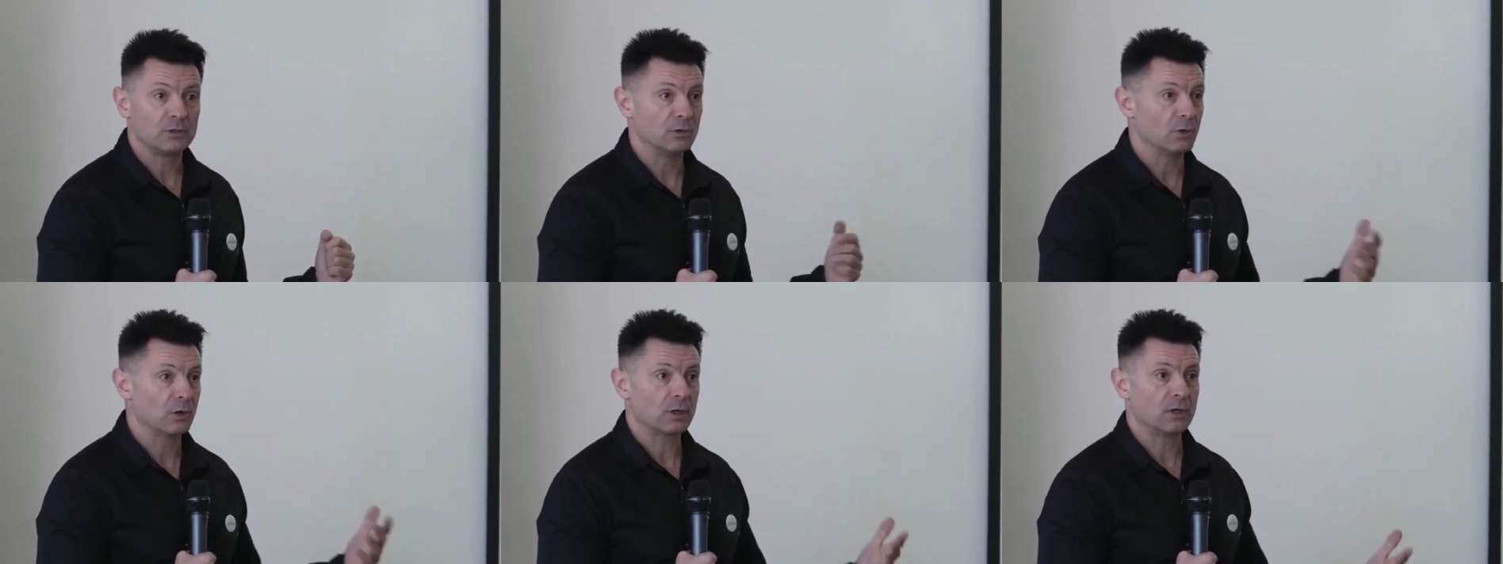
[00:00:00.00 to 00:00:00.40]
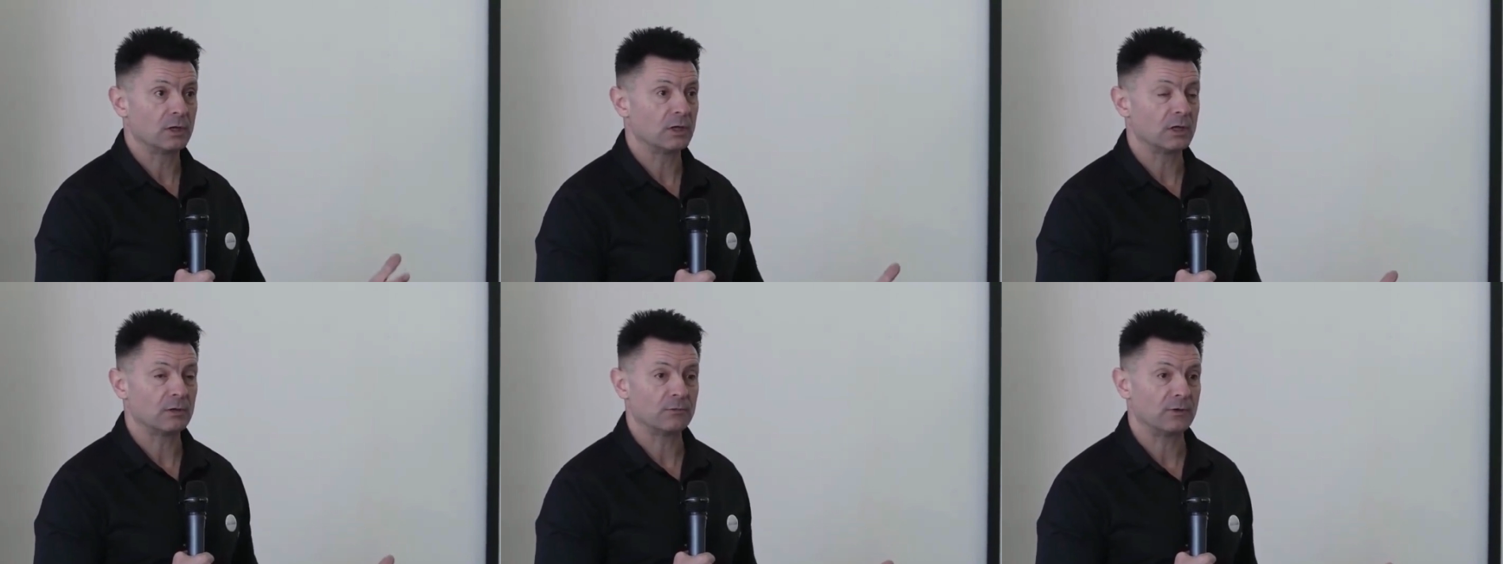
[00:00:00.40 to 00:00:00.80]
you're not
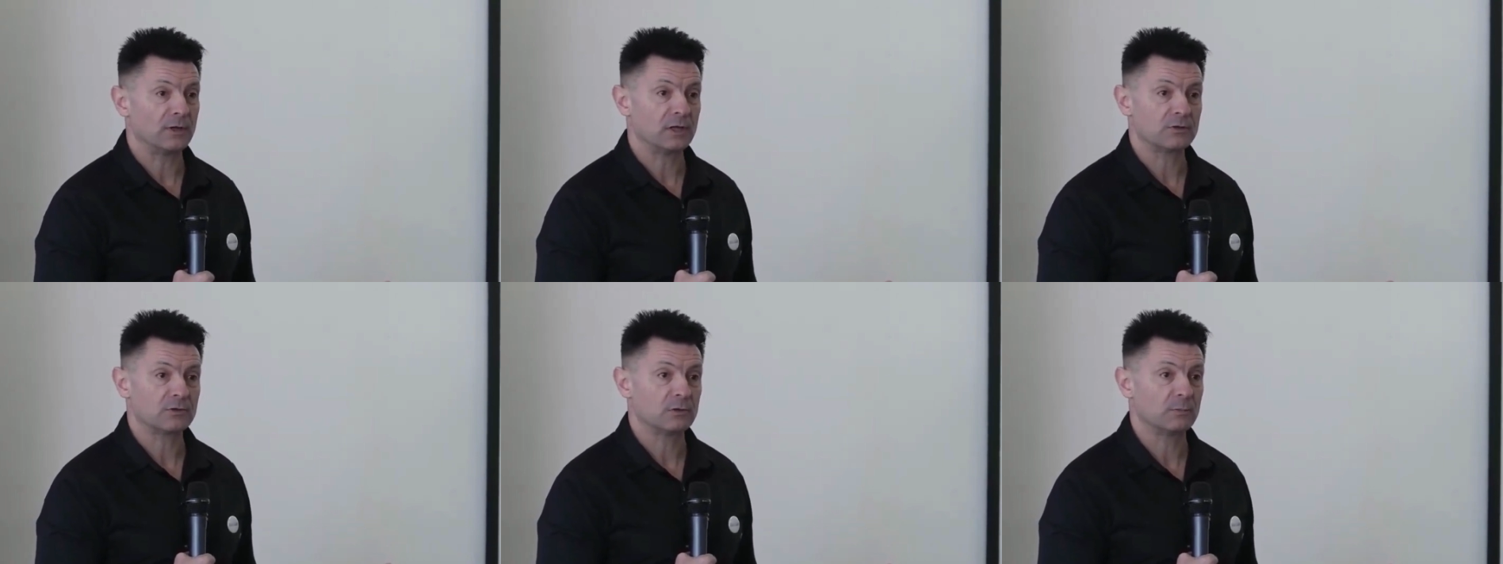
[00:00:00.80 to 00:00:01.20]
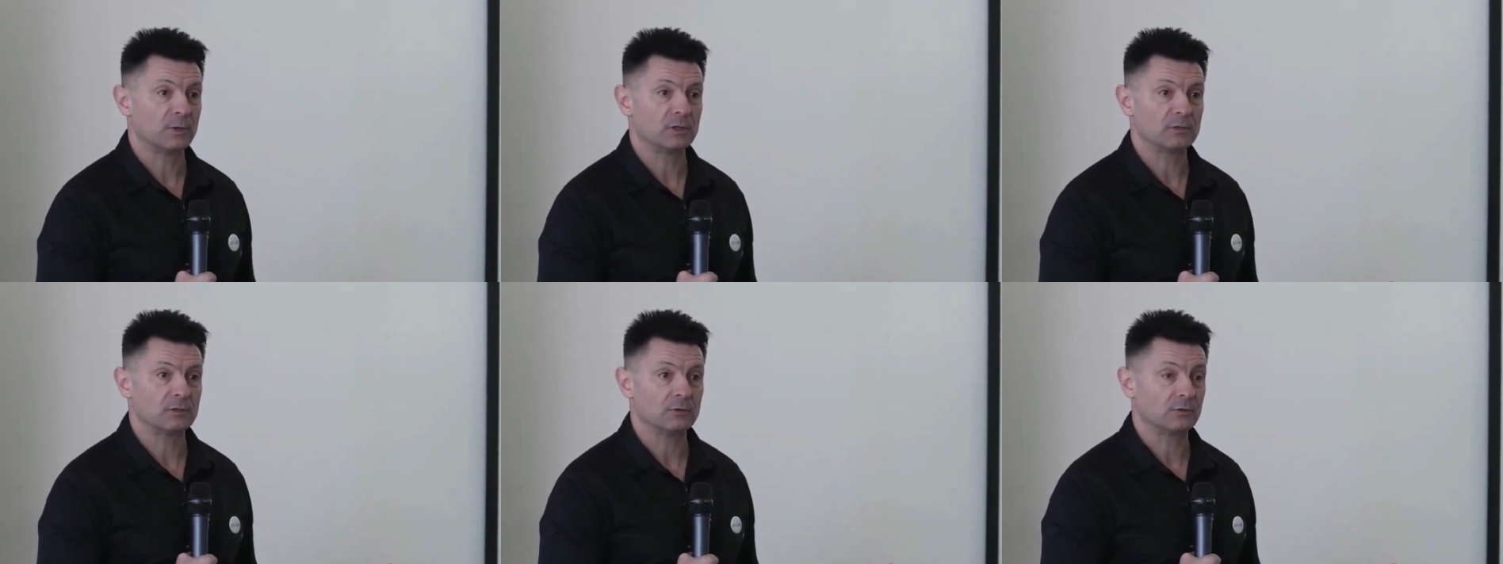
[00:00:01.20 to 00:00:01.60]
going to get financial
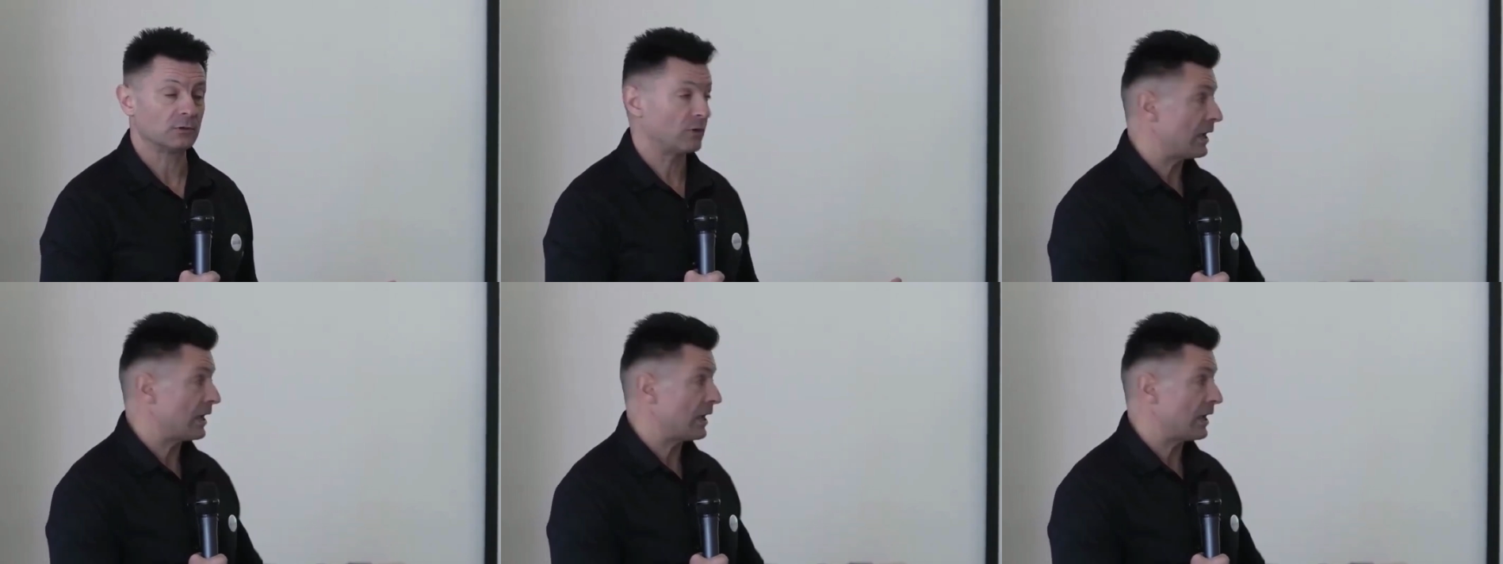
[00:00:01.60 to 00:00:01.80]
abundance.